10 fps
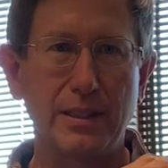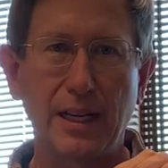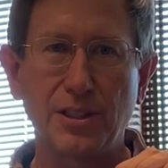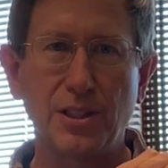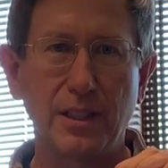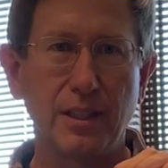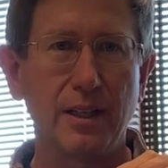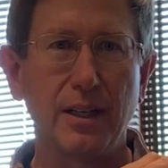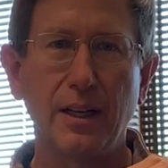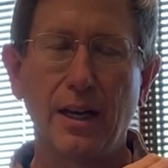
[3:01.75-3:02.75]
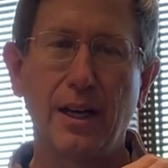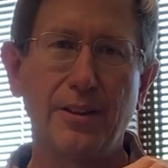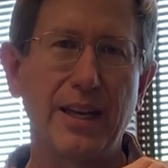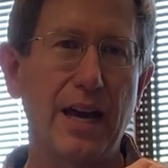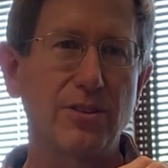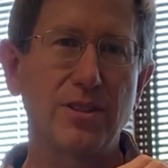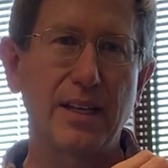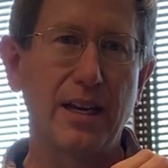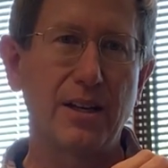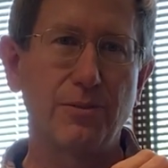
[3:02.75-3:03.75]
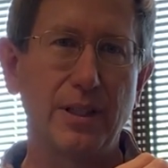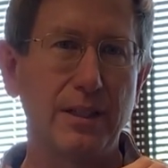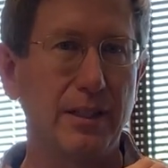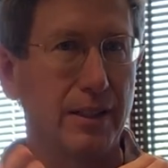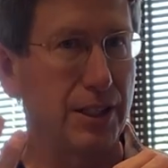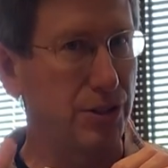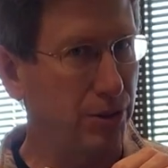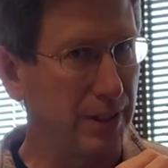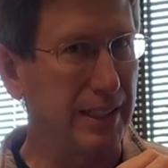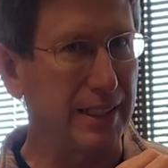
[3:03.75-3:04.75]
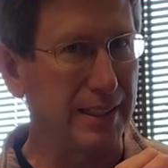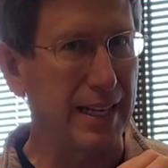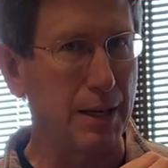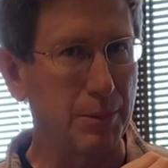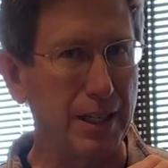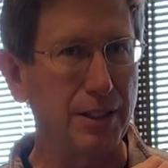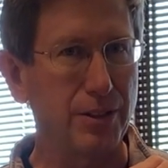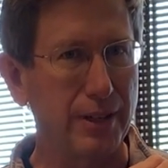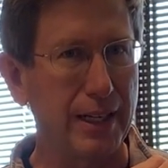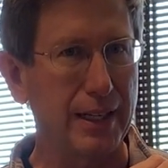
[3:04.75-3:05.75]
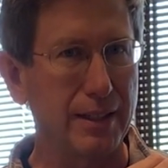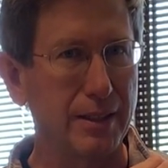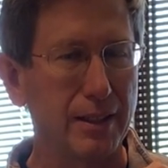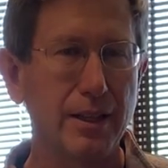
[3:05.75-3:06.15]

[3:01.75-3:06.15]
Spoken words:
touching the outside of it unless you decontaminate your hand,